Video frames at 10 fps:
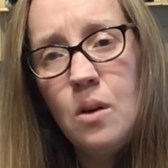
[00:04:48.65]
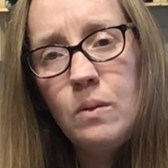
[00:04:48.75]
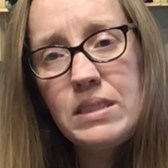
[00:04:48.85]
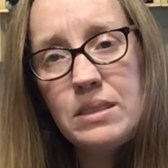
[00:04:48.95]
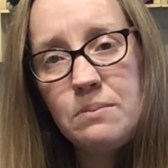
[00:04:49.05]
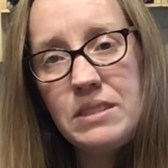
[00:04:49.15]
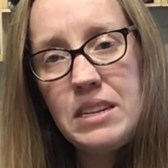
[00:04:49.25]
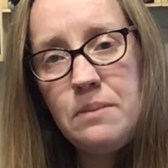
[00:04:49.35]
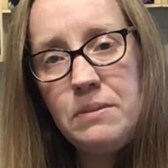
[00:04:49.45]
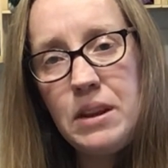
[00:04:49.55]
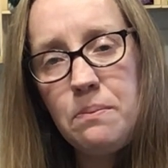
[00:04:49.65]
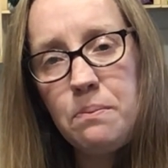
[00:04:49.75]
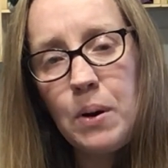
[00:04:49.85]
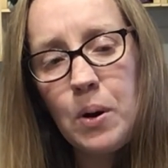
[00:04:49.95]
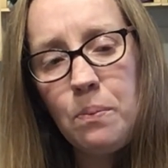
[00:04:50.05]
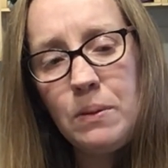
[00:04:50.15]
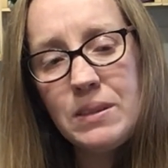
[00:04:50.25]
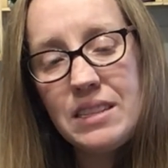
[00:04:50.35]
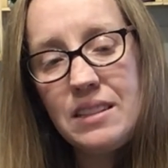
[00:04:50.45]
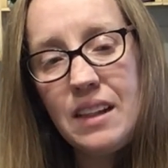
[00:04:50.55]
with some deep, deep
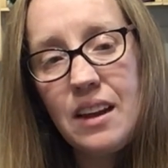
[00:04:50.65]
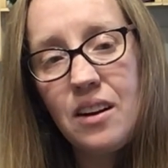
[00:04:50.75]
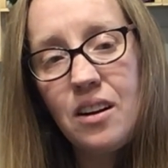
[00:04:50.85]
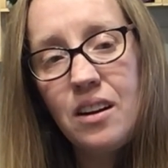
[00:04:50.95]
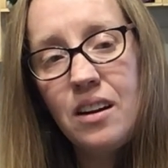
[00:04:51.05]
purples in there.